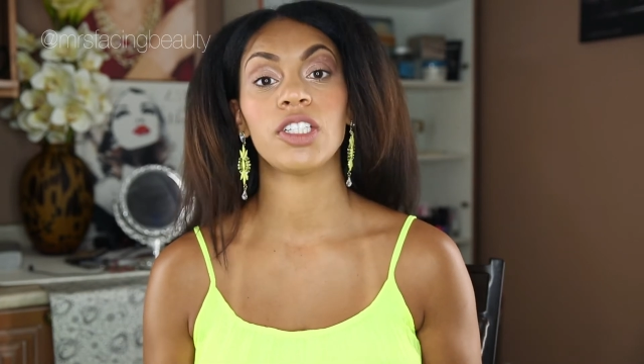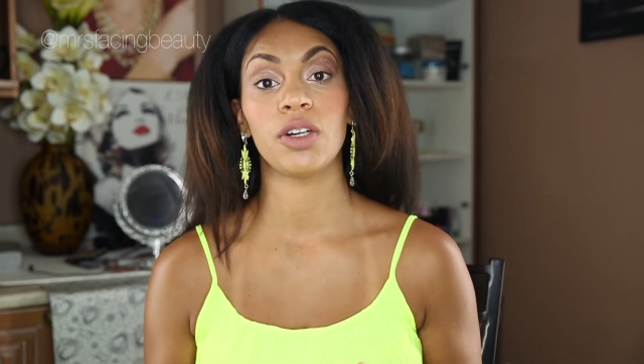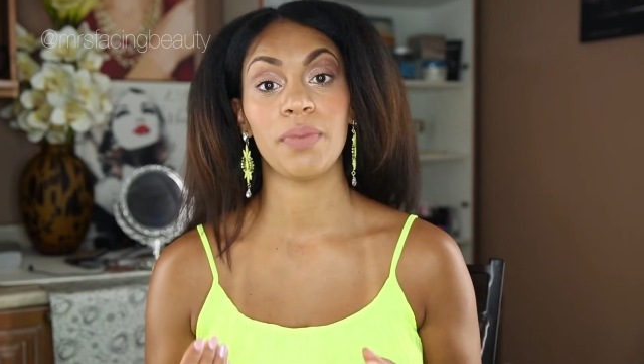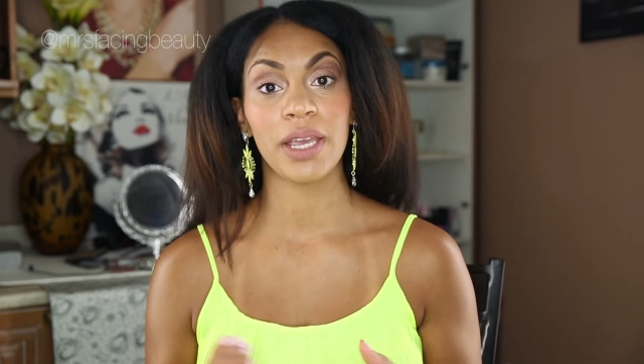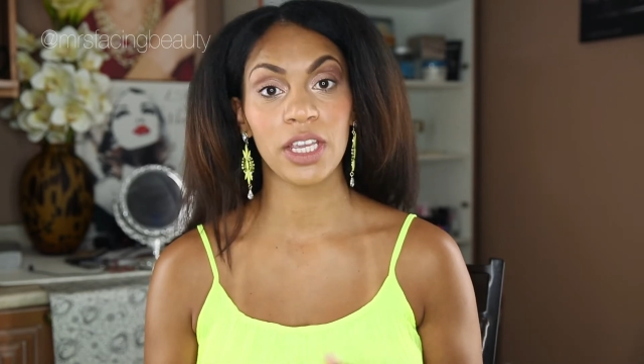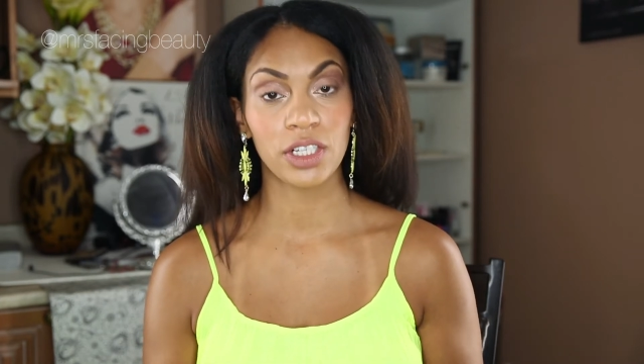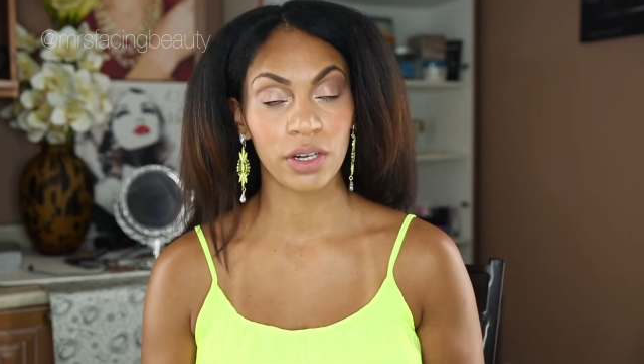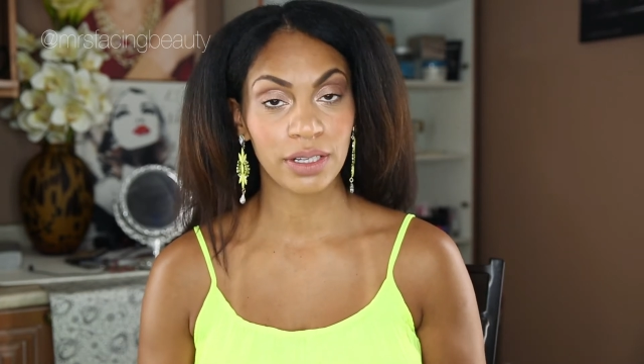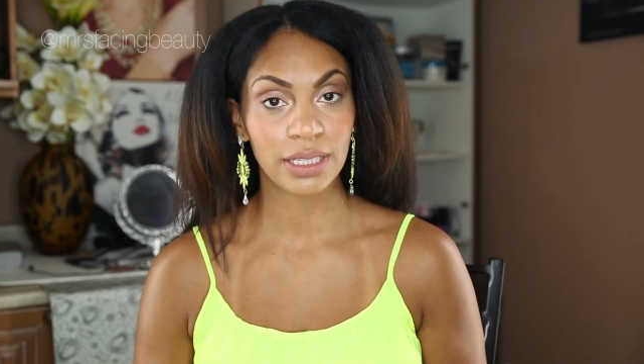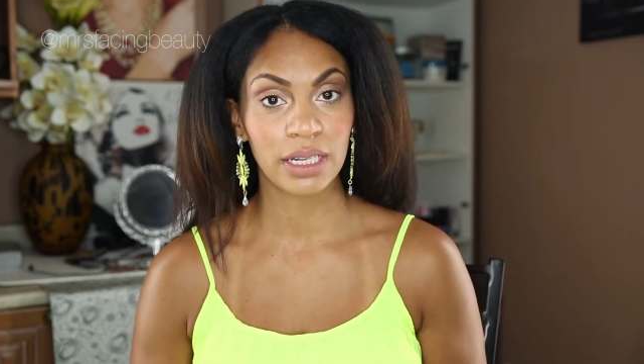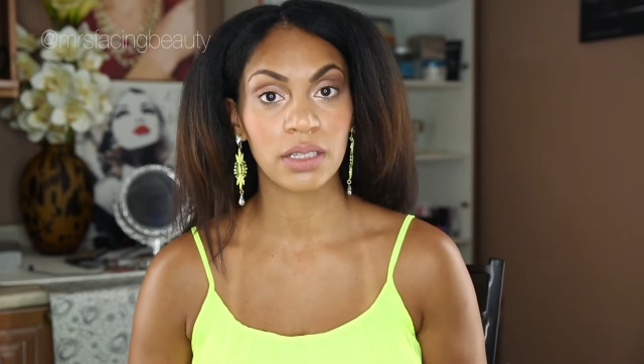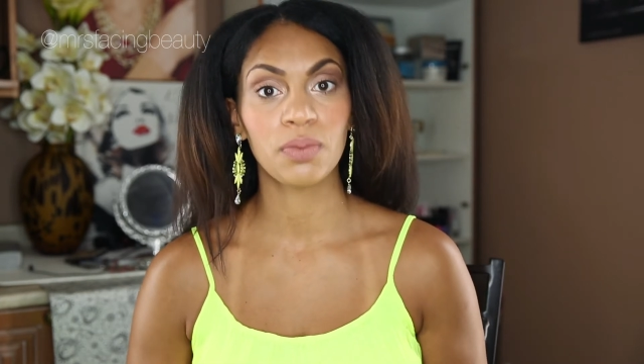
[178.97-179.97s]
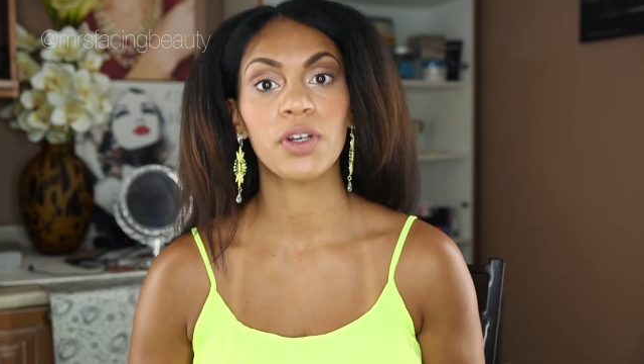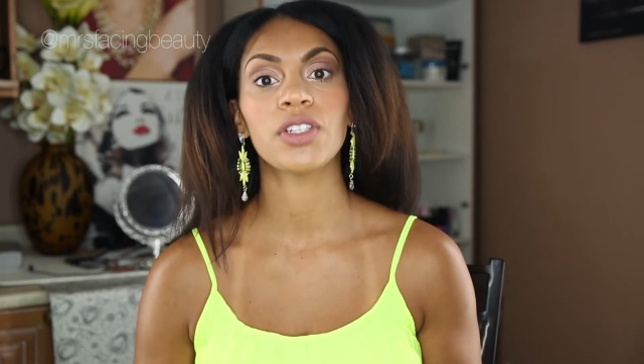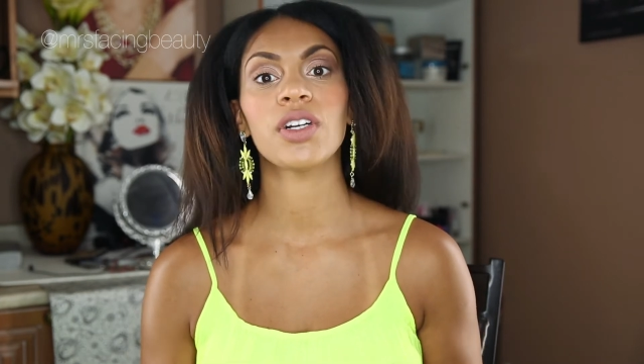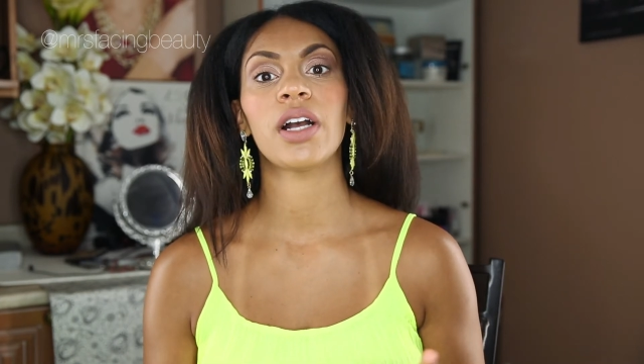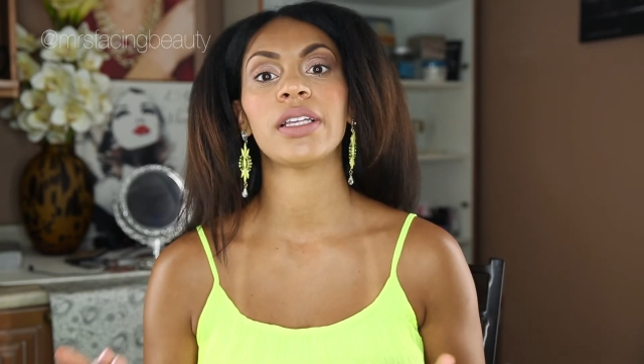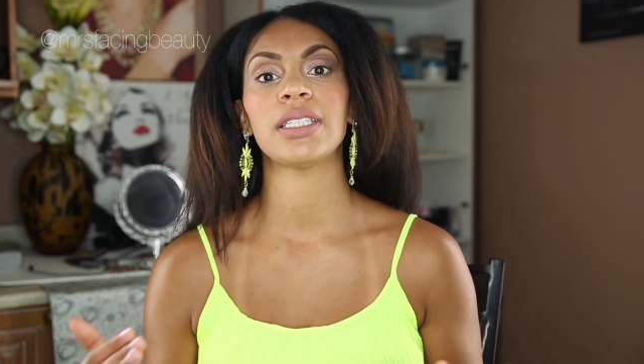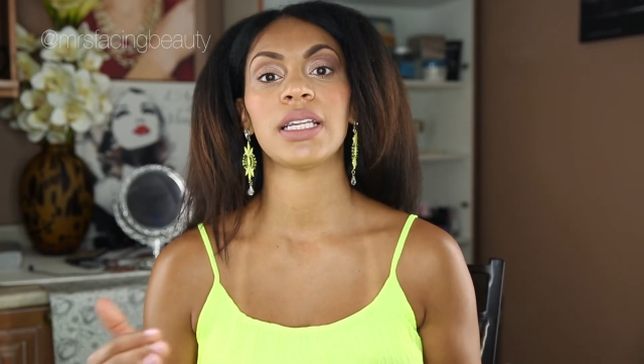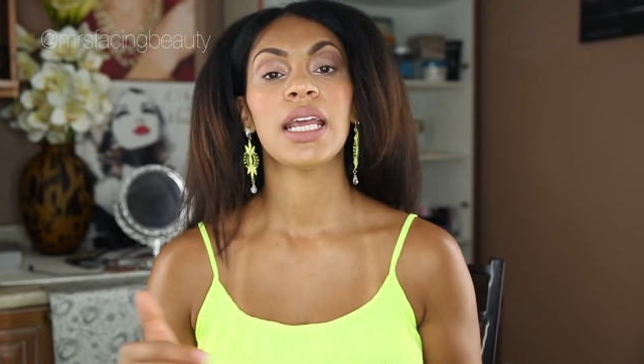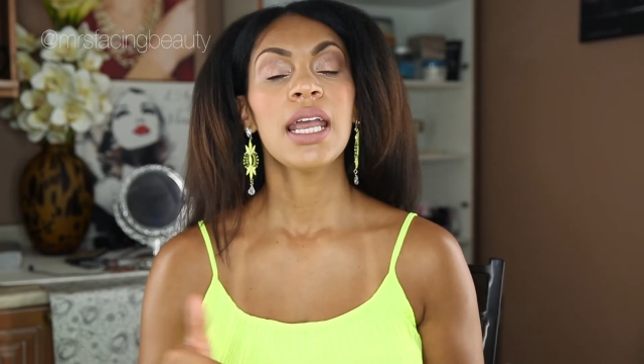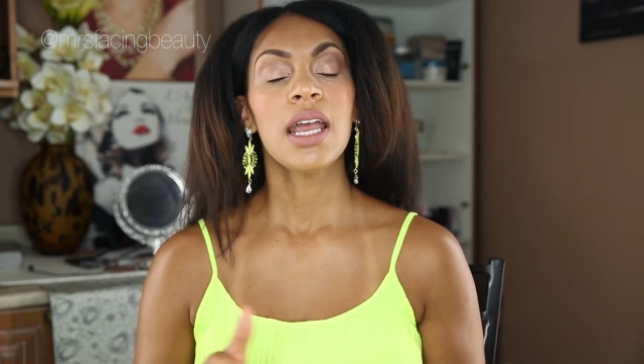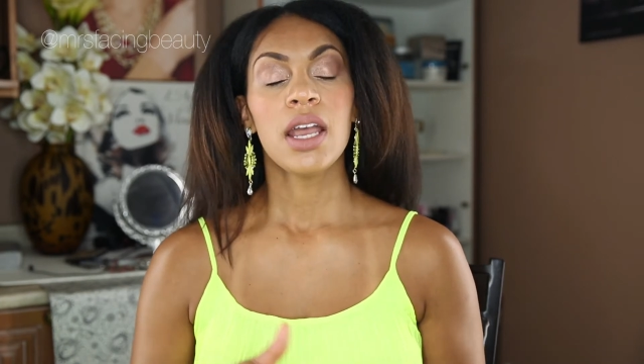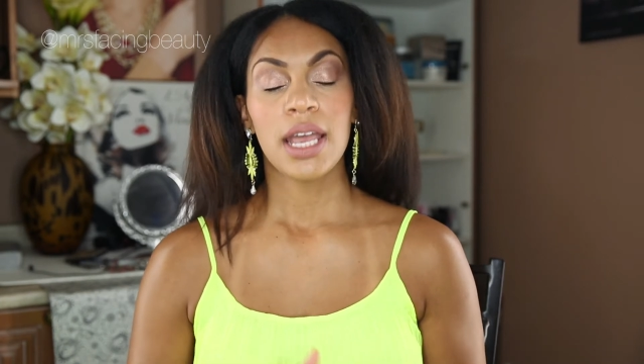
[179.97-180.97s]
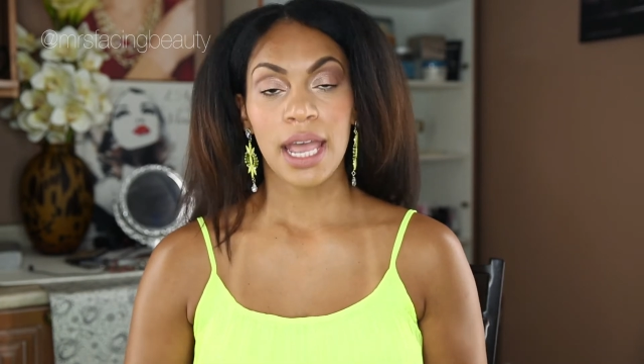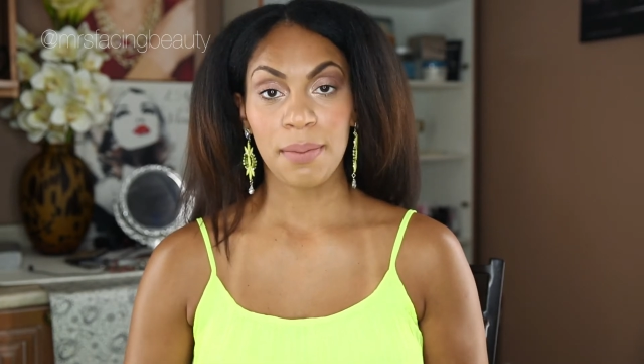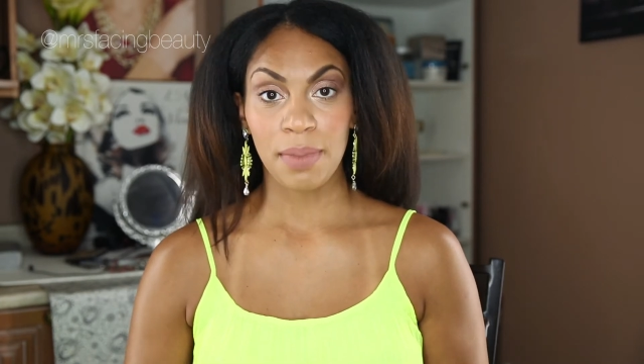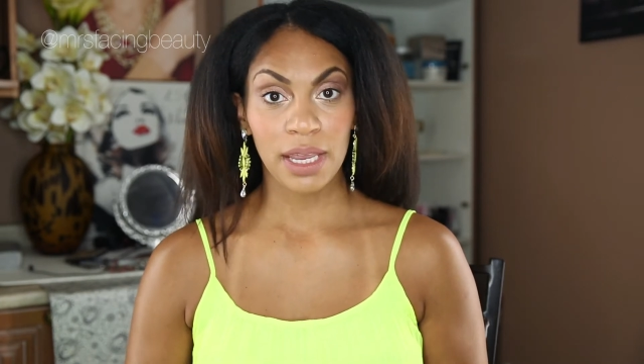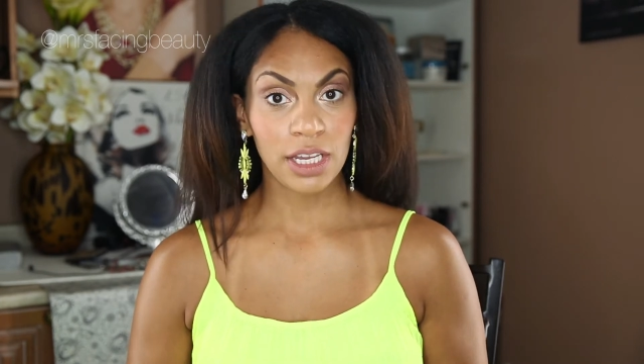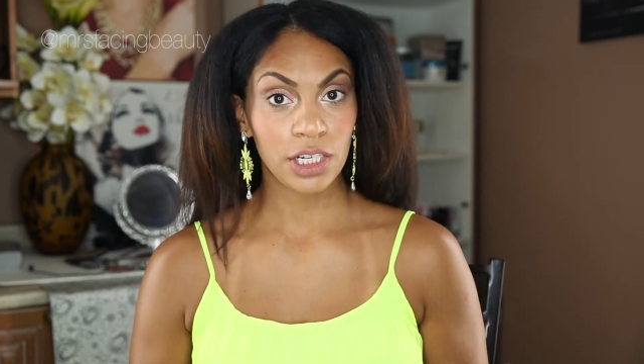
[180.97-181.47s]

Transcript: making sure our skin is moisturized and making